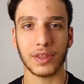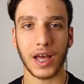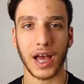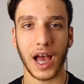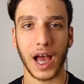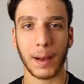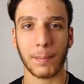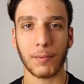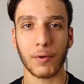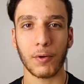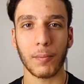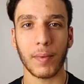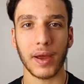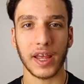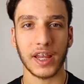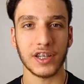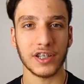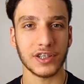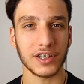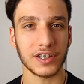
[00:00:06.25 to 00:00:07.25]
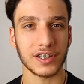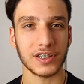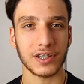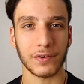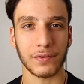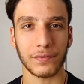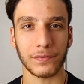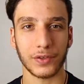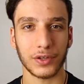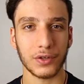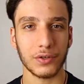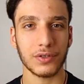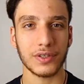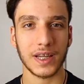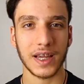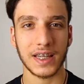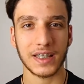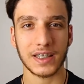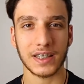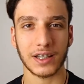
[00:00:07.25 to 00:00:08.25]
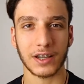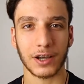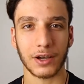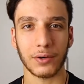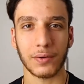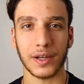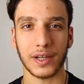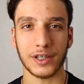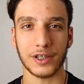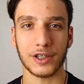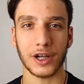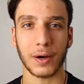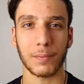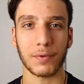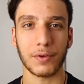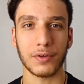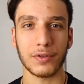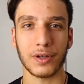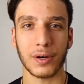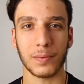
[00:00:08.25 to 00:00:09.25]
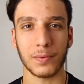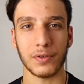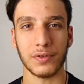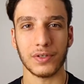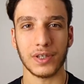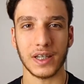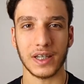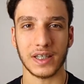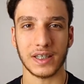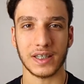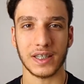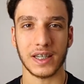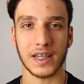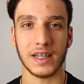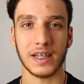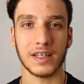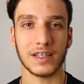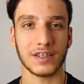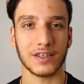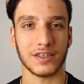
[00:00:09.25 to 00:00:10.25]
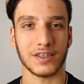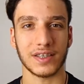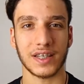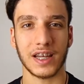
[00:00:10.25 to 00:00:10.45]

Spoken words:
Apple made just a few days ago in WWDC, so stay